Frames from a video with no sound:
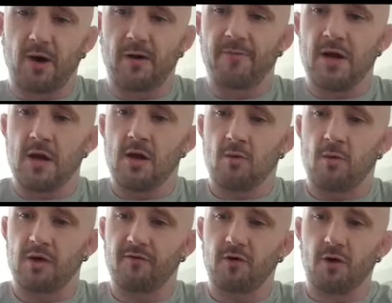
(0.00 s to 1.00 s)
but
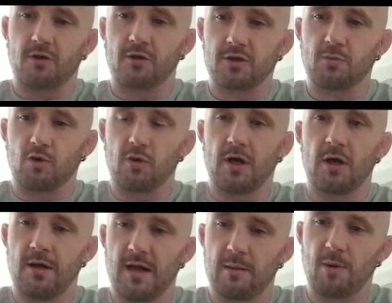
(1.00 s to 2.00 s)
when you've got the smaller
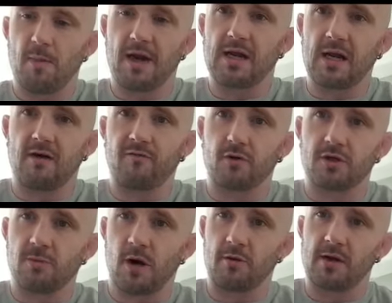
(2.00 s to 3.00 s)
MMA glove or the
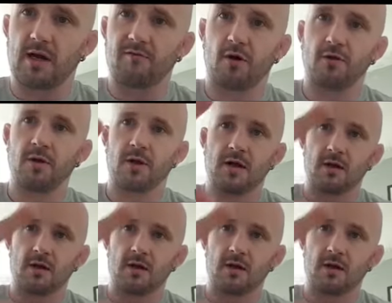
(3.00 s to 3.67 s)
sparring glove on,